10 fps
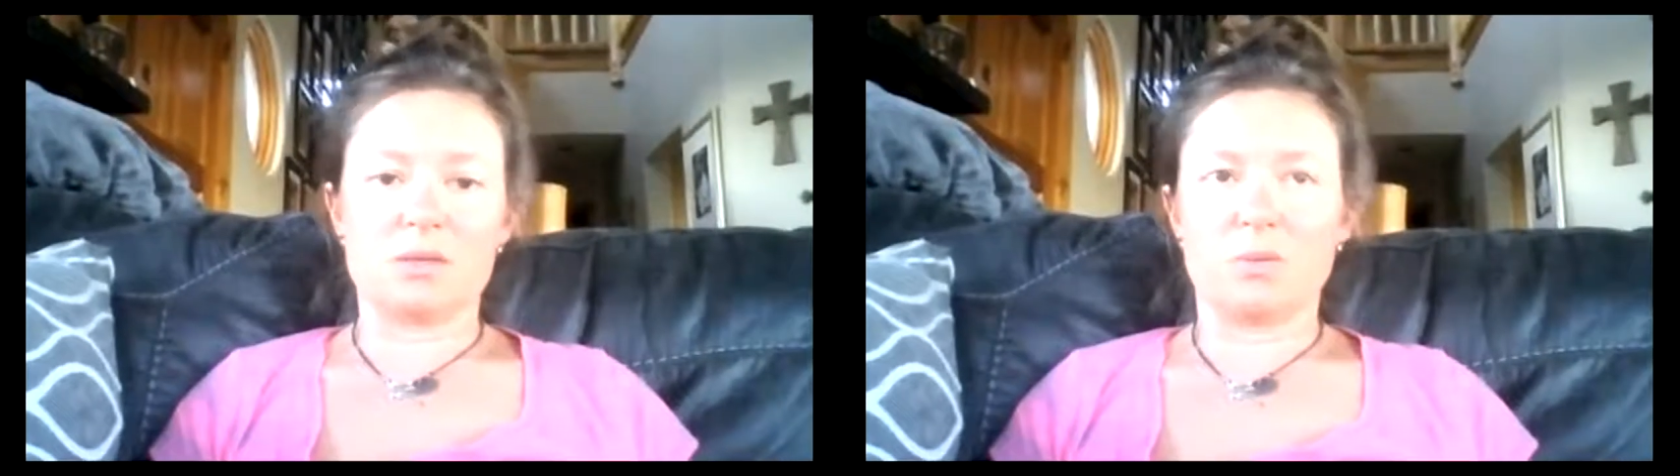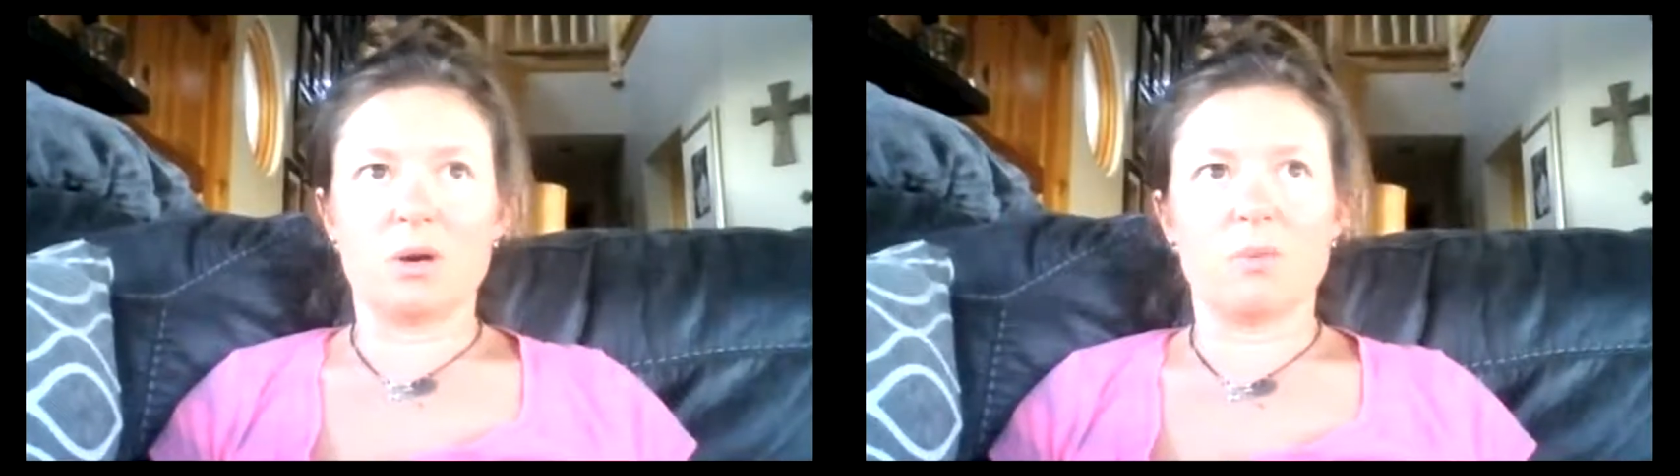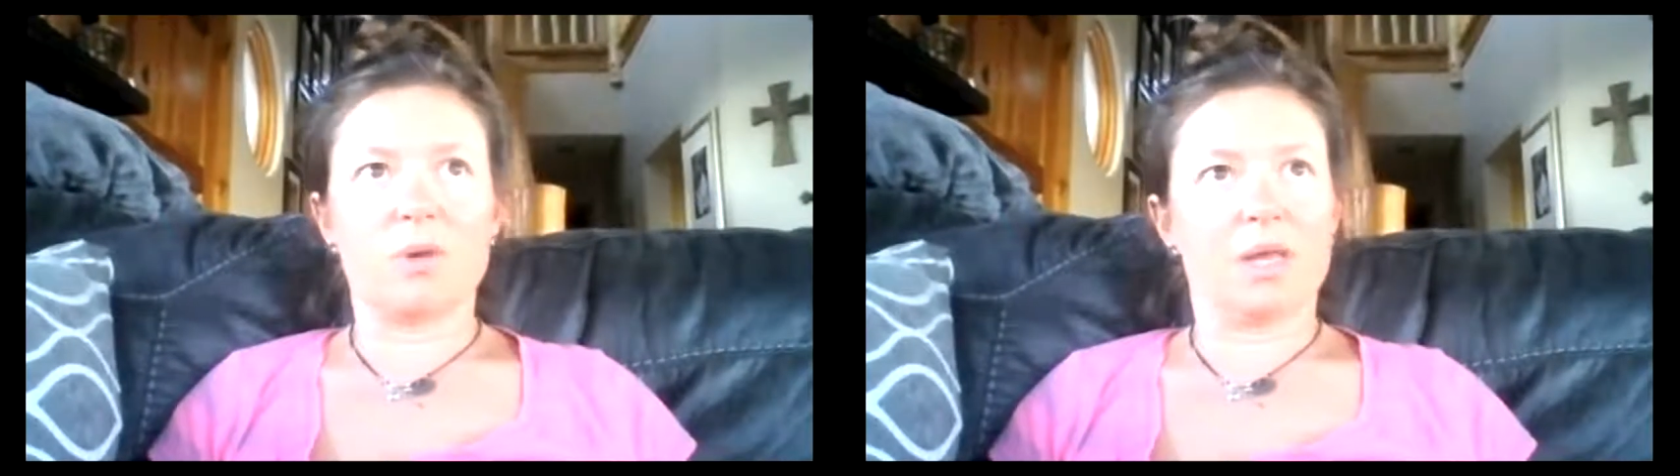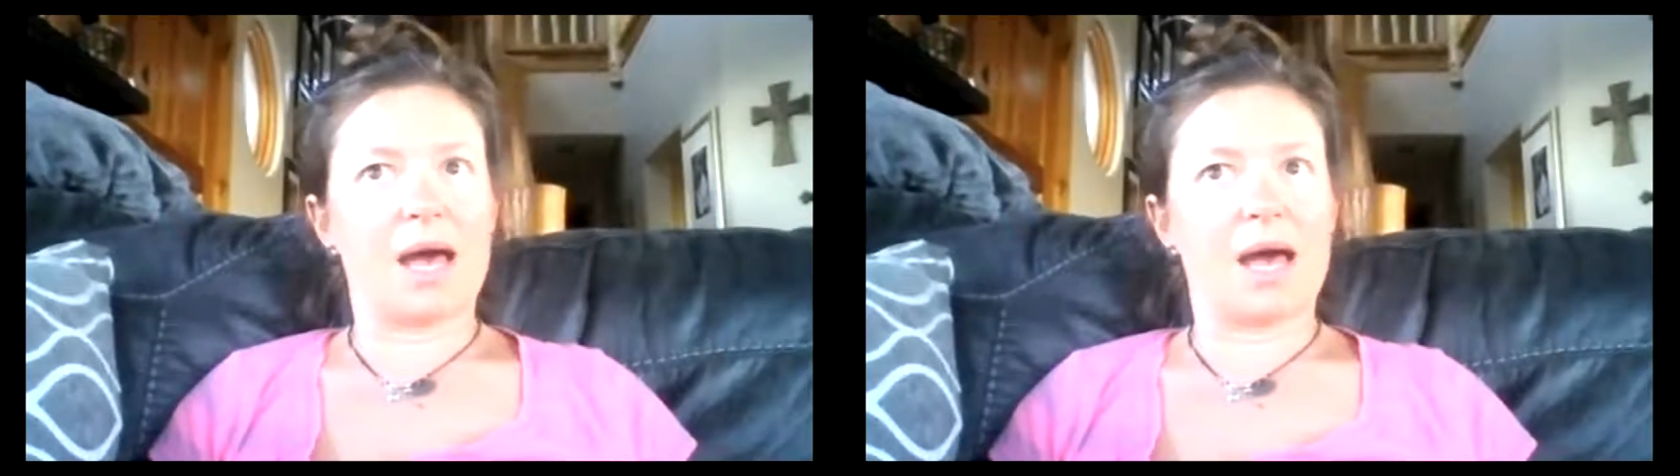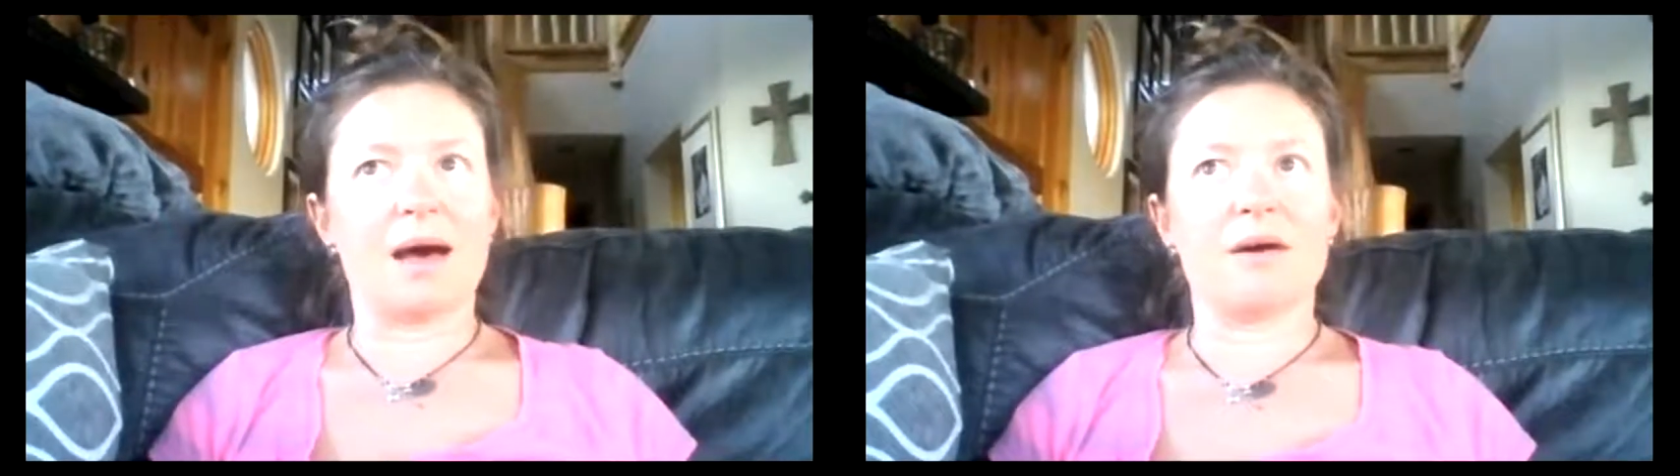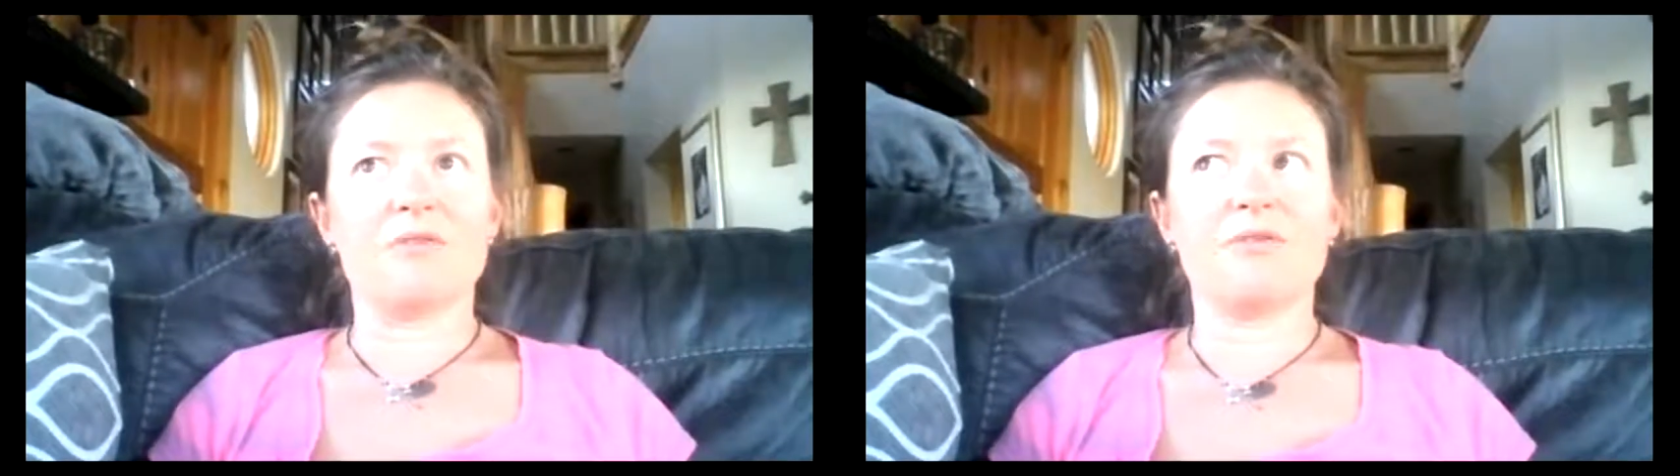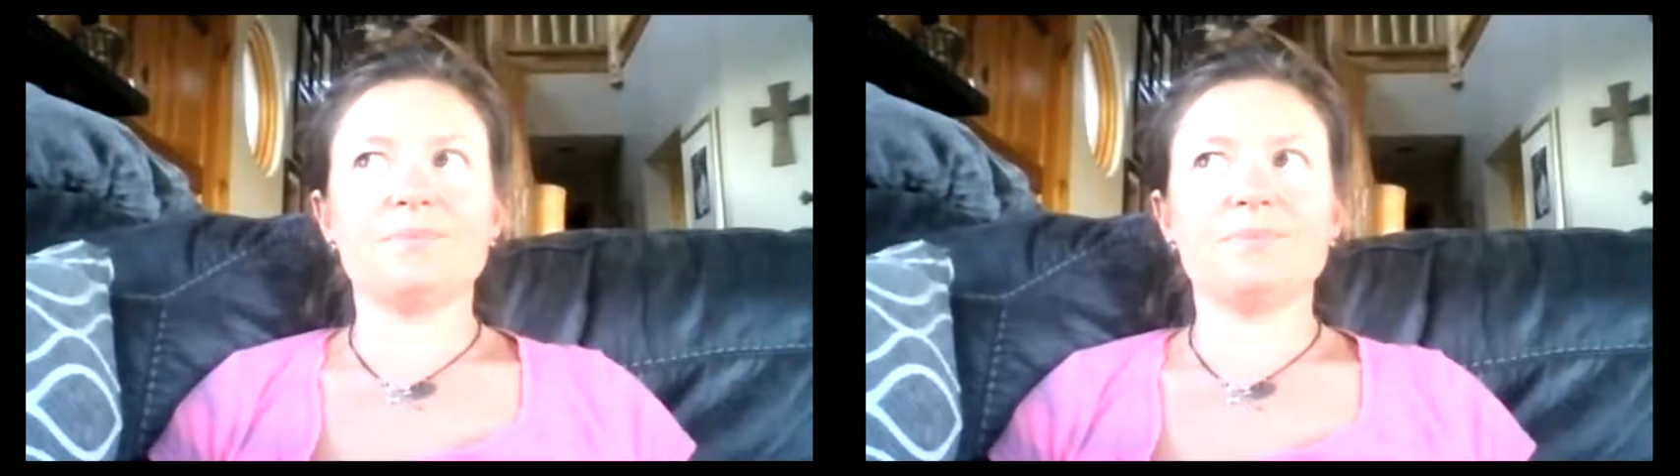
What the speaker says: and we don't really have,